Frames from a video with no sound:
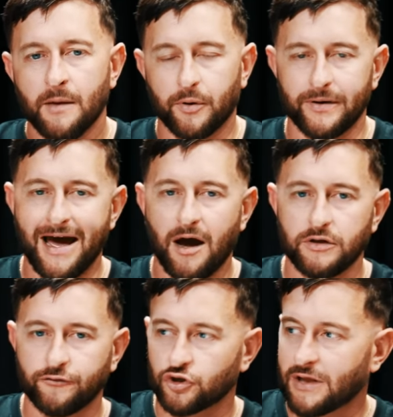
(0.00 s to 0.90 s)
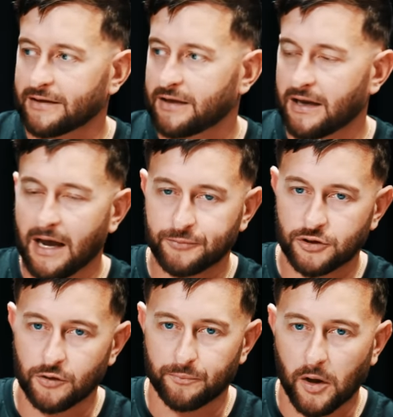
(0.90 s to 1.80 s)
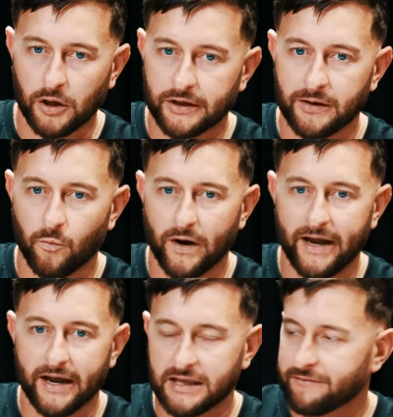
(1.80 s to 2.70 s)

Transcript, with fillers: but now you've just had an absolute bollocking in work,